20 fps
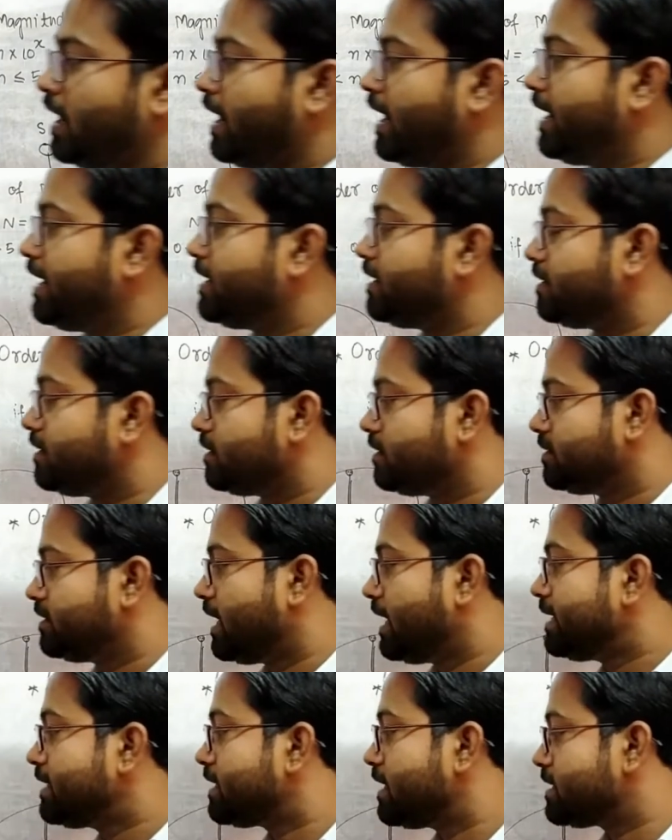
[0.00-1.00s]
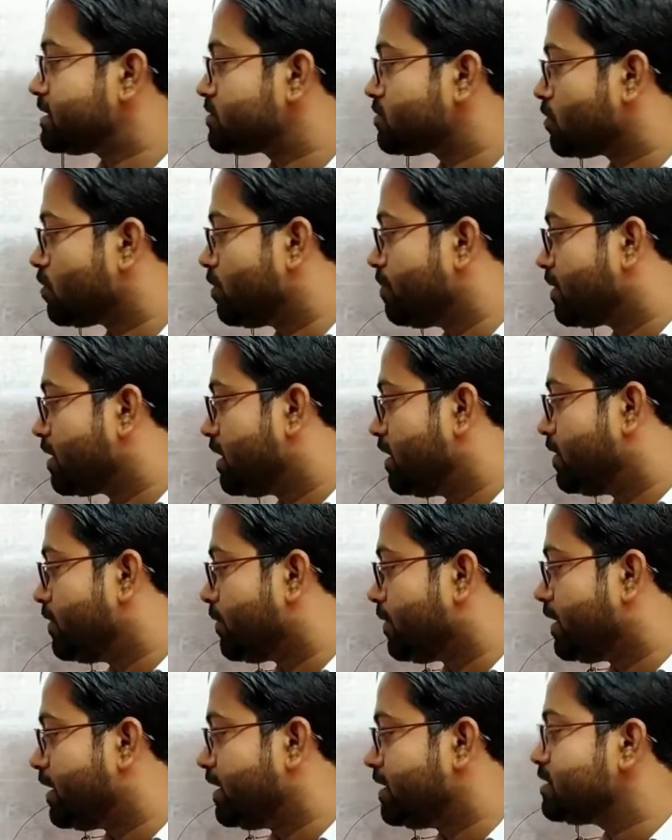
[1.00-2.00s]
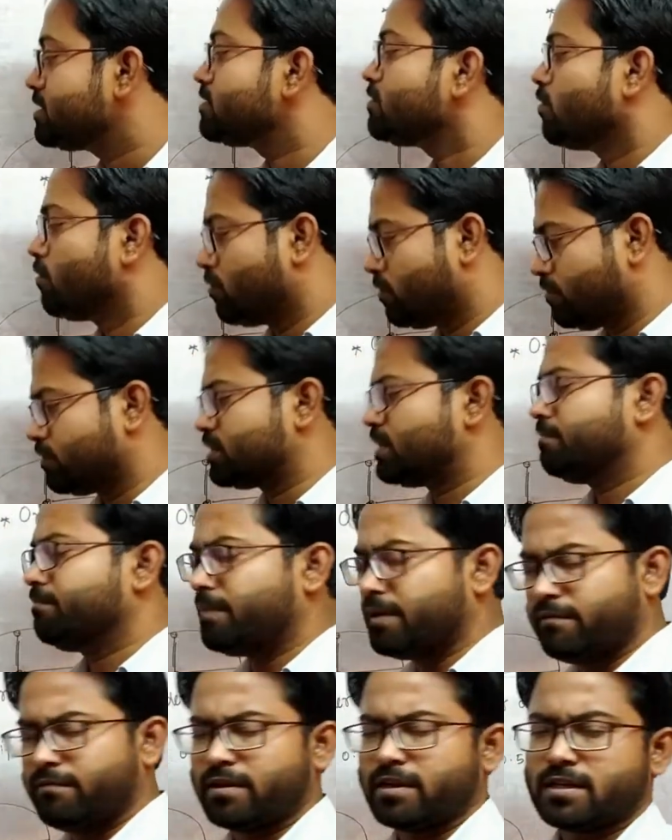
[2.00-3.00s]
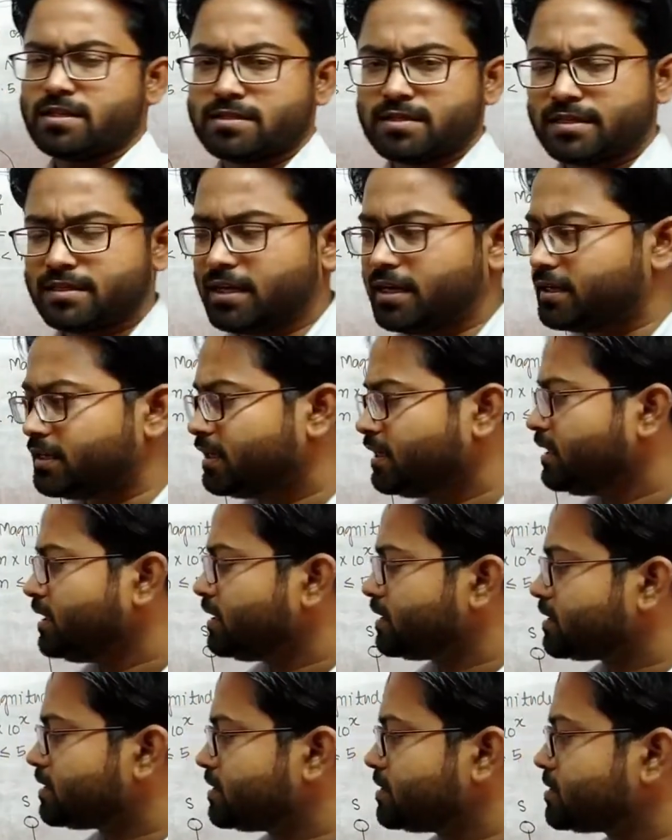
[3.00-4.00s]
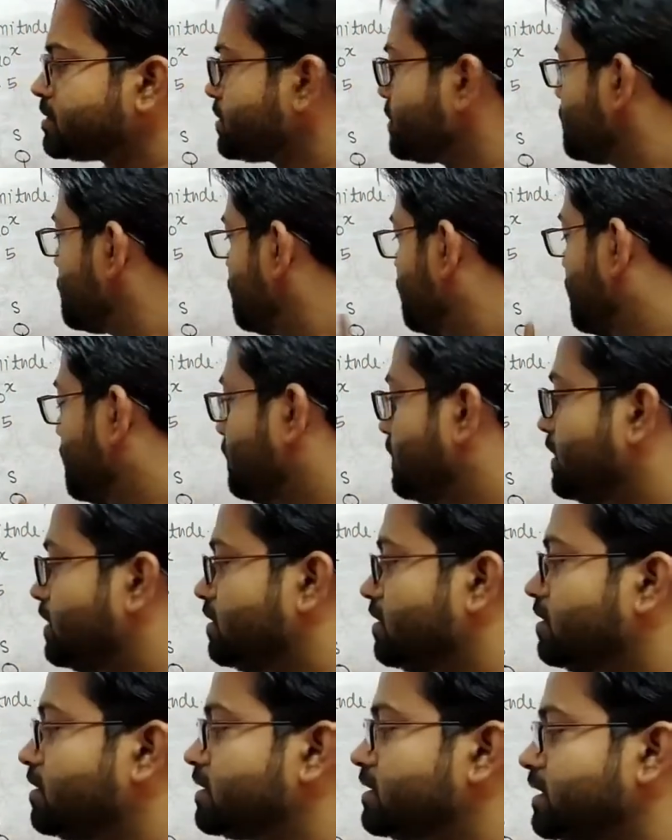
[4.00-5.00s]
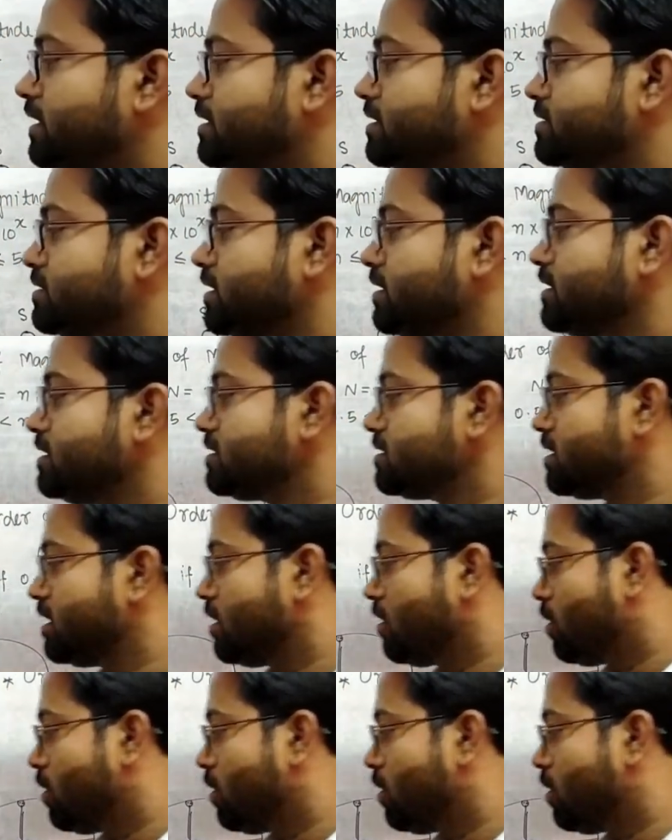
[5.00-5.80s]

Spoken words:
And that astronomical unit is, simply we can say that the distance between Earth and Sun is